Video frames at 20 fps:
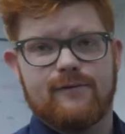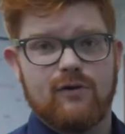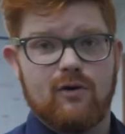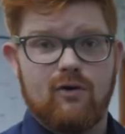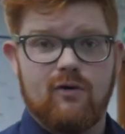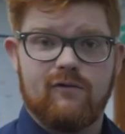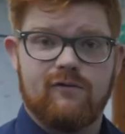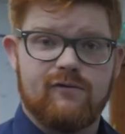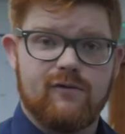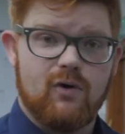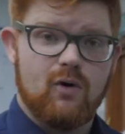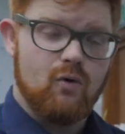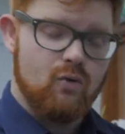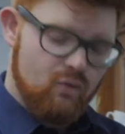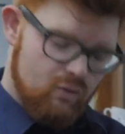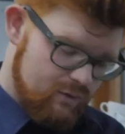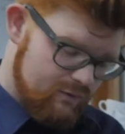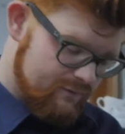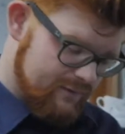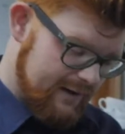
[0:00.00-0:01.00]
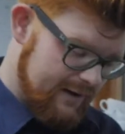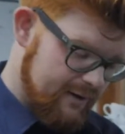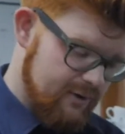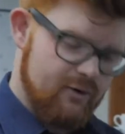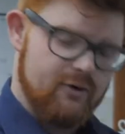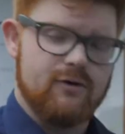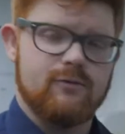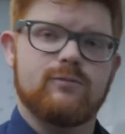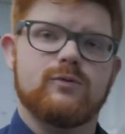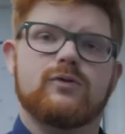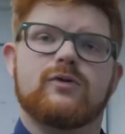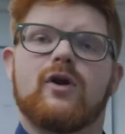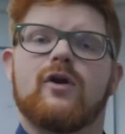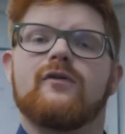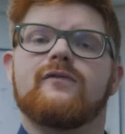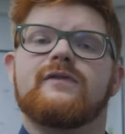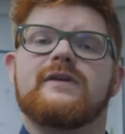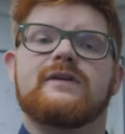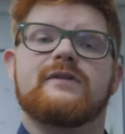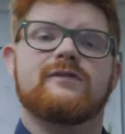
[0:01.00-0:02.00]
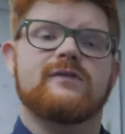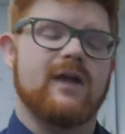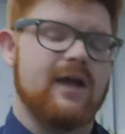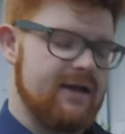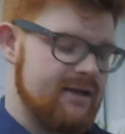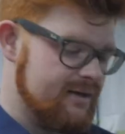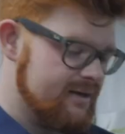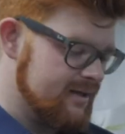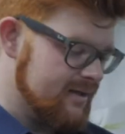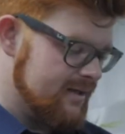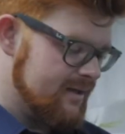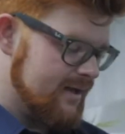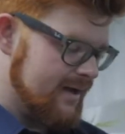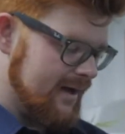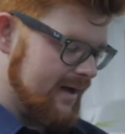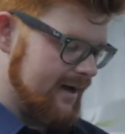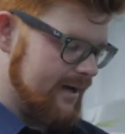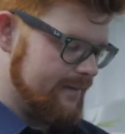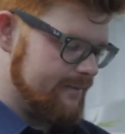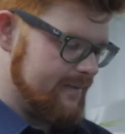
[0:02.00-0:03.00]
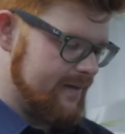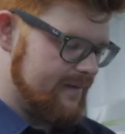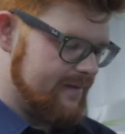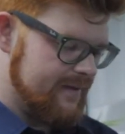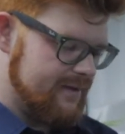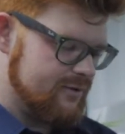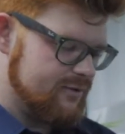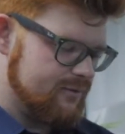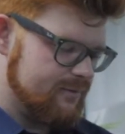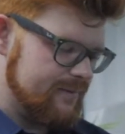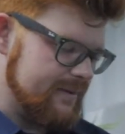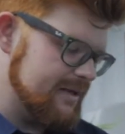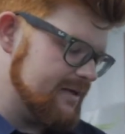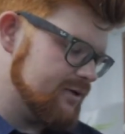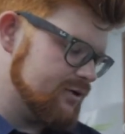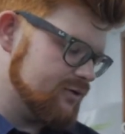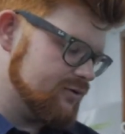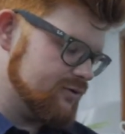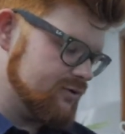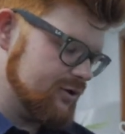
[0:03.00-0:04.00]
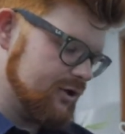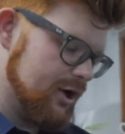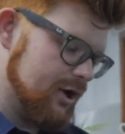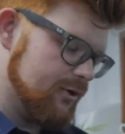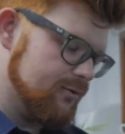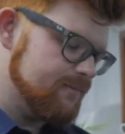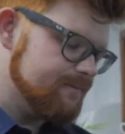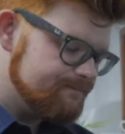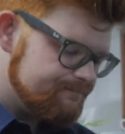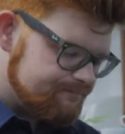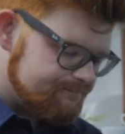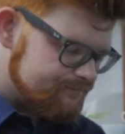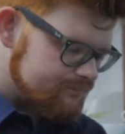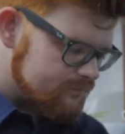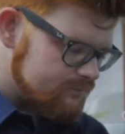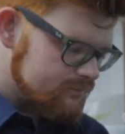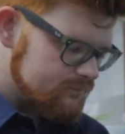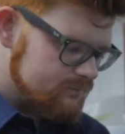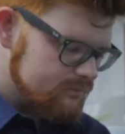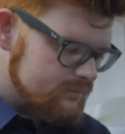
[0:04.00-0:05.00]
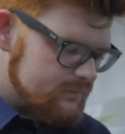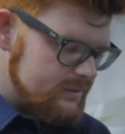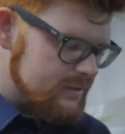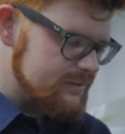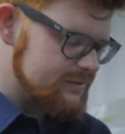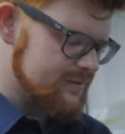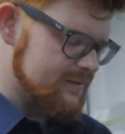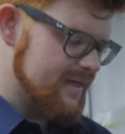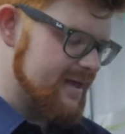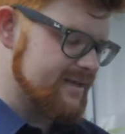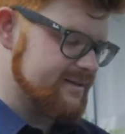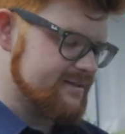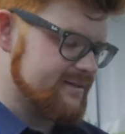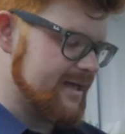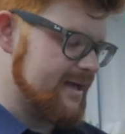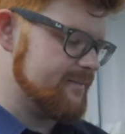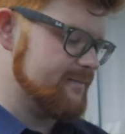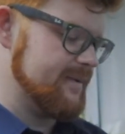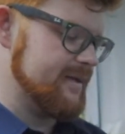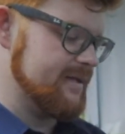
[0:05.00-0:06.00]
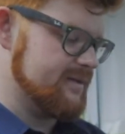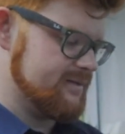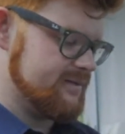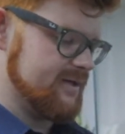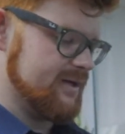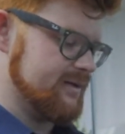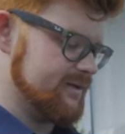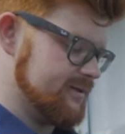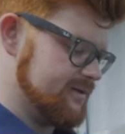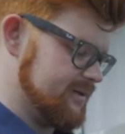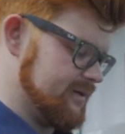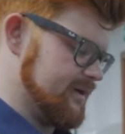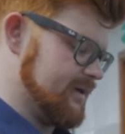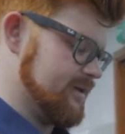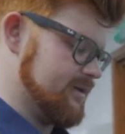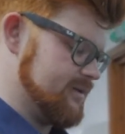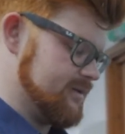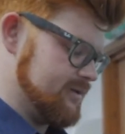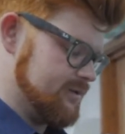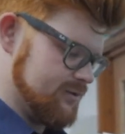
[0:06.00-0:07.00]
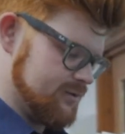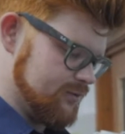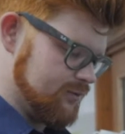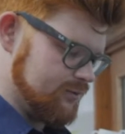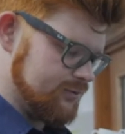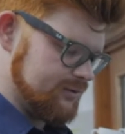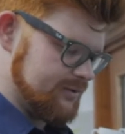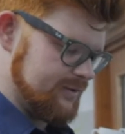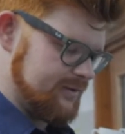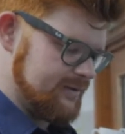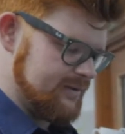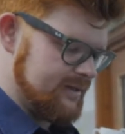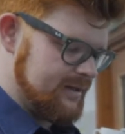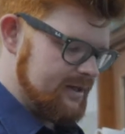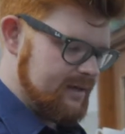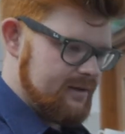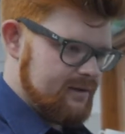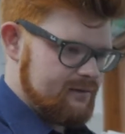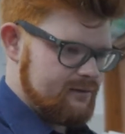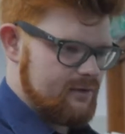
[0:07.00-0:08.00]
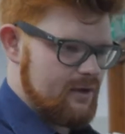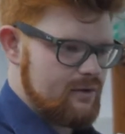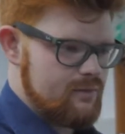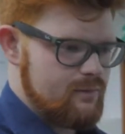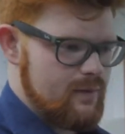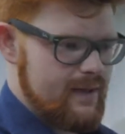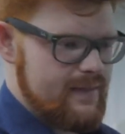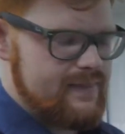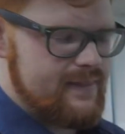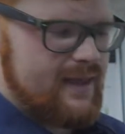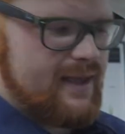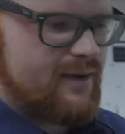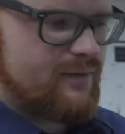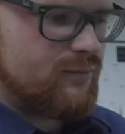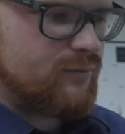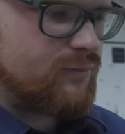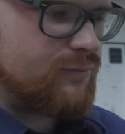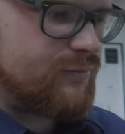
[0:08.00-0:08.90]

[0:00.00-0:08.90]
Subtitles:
off all of that horrible coffee stain, and then you'll be good to go. So that's that bit done and sorted. So when they're all